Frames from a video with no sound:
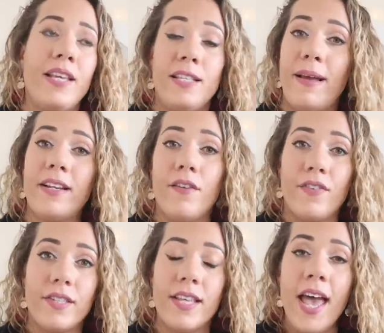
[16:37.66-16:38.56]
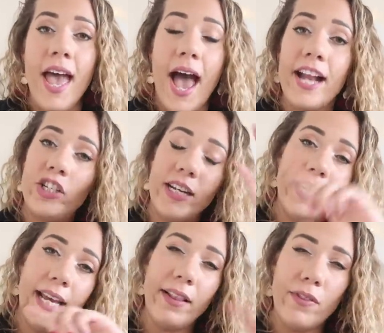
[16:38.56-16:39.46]
these bed covers, and
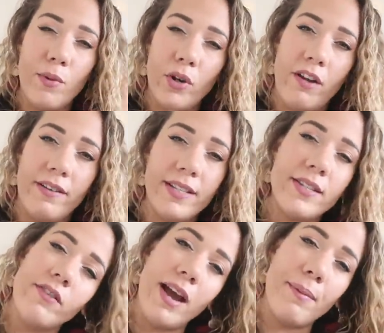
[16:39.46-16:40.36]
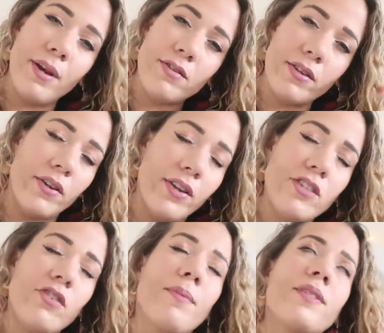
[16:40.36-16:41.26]
she linked them on her Instagram, and I was looking on
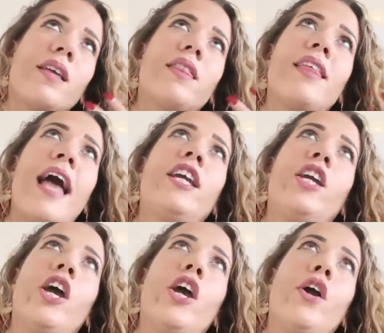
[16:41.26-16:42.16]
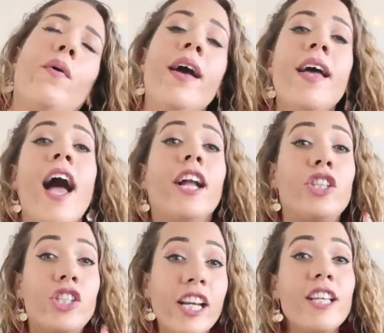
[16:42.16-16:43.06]
Instagram and was like, thank you.
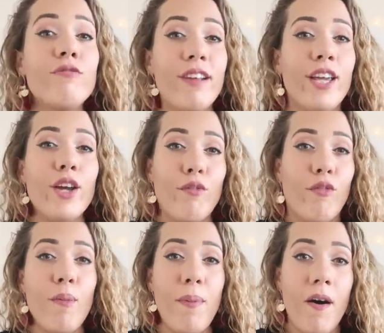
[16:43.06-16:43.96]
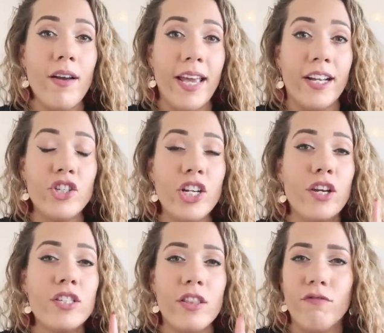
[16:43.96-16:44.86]
And she's really good for a bargain. She
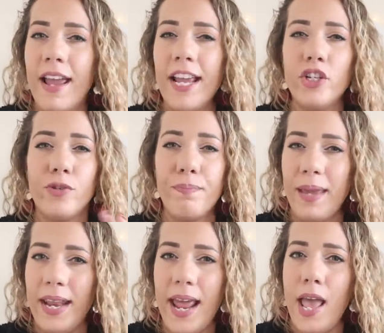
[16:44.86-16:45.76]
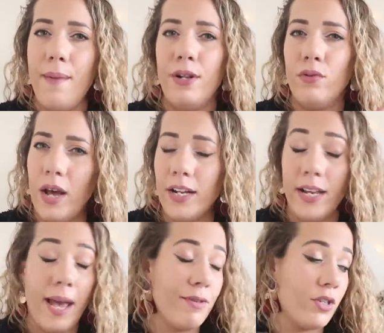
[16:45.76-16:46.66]
goes to The Range and B&M and
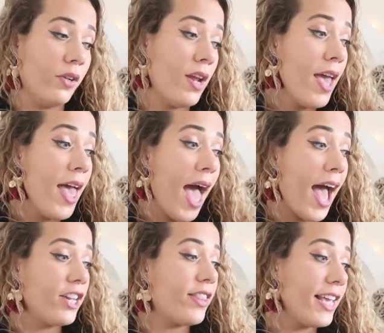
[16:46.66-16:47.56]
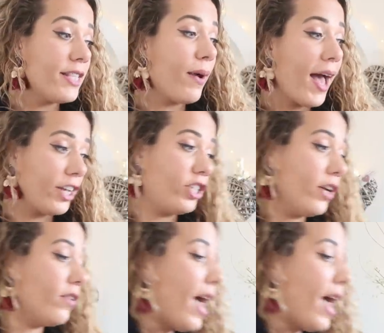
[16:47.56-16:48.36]
Amazon, and these were actually